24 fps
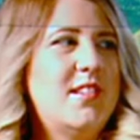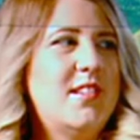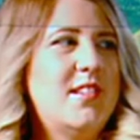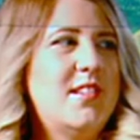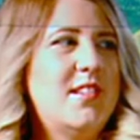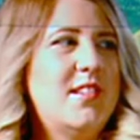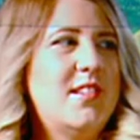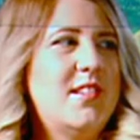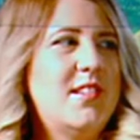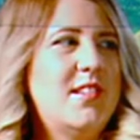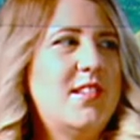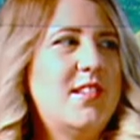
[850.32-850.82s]

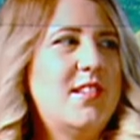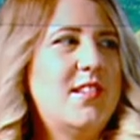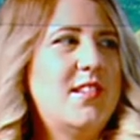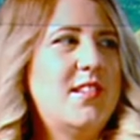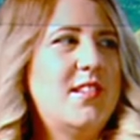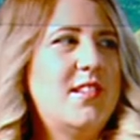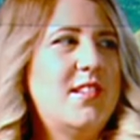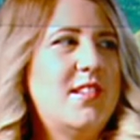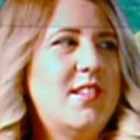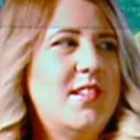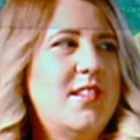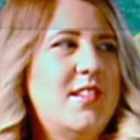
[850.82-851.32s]

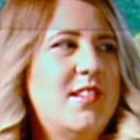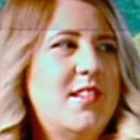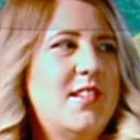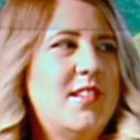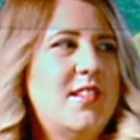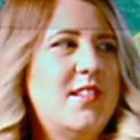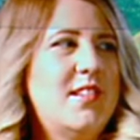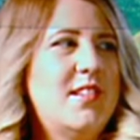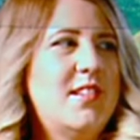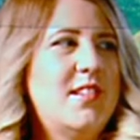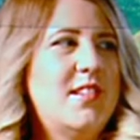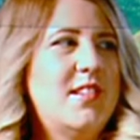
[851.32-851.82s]

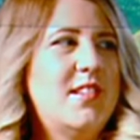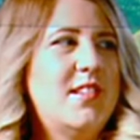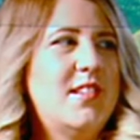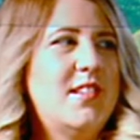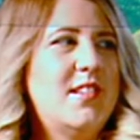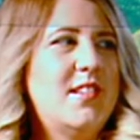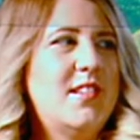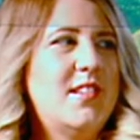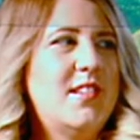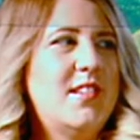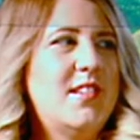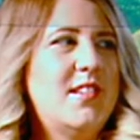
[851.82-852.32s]

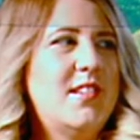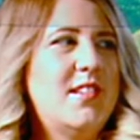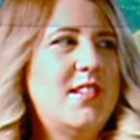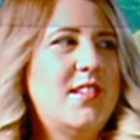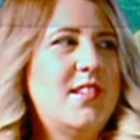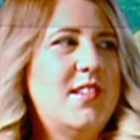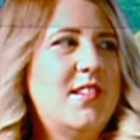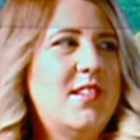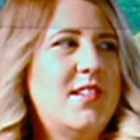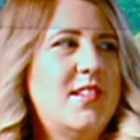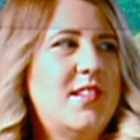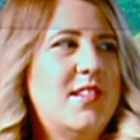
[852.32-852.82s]

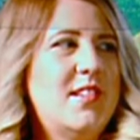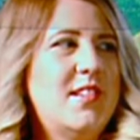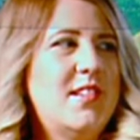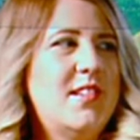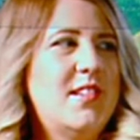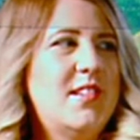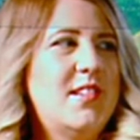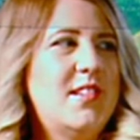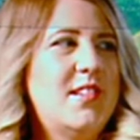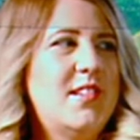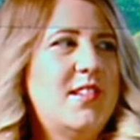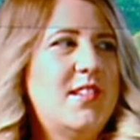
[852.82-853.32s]

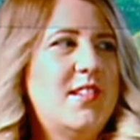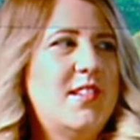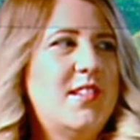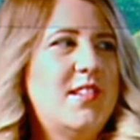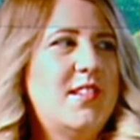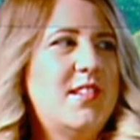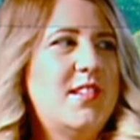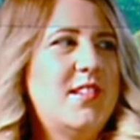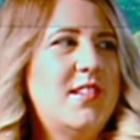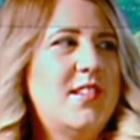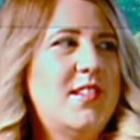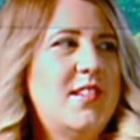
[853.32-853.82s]

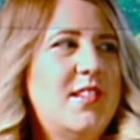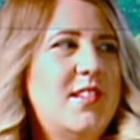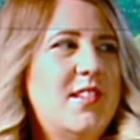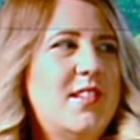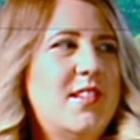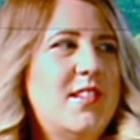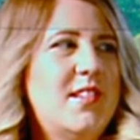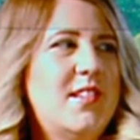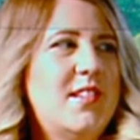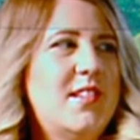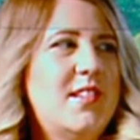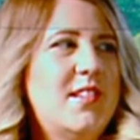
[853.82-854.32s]

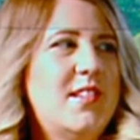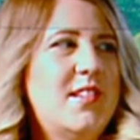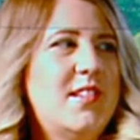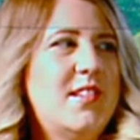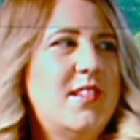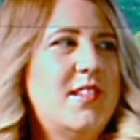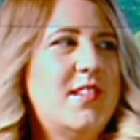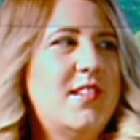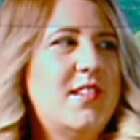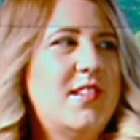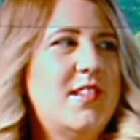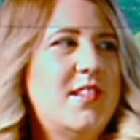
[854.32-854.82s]

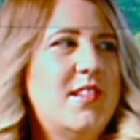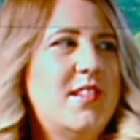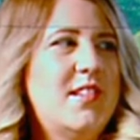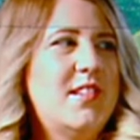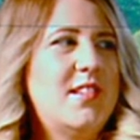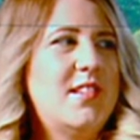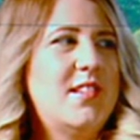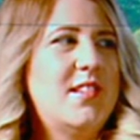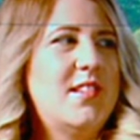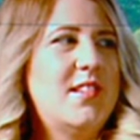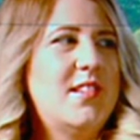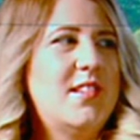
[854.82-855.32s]

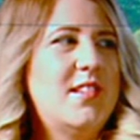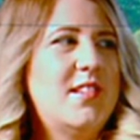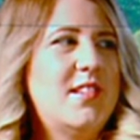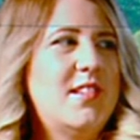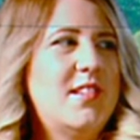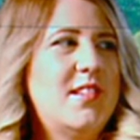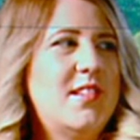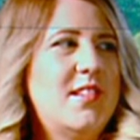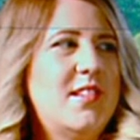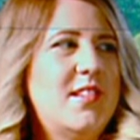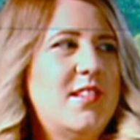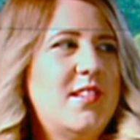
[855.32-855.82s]

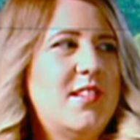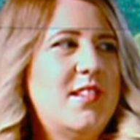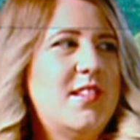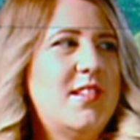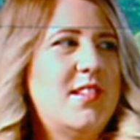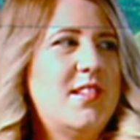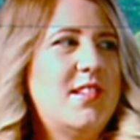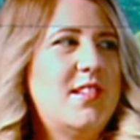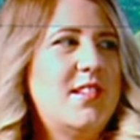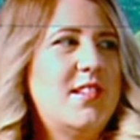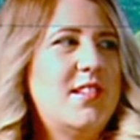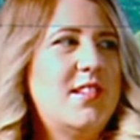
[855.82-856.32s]

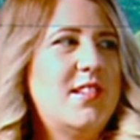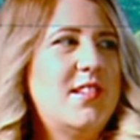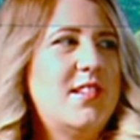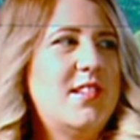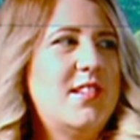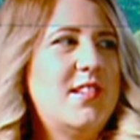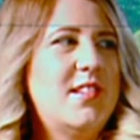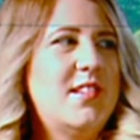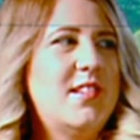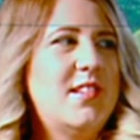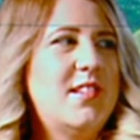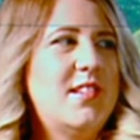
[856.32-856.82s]
This person isn't speaking.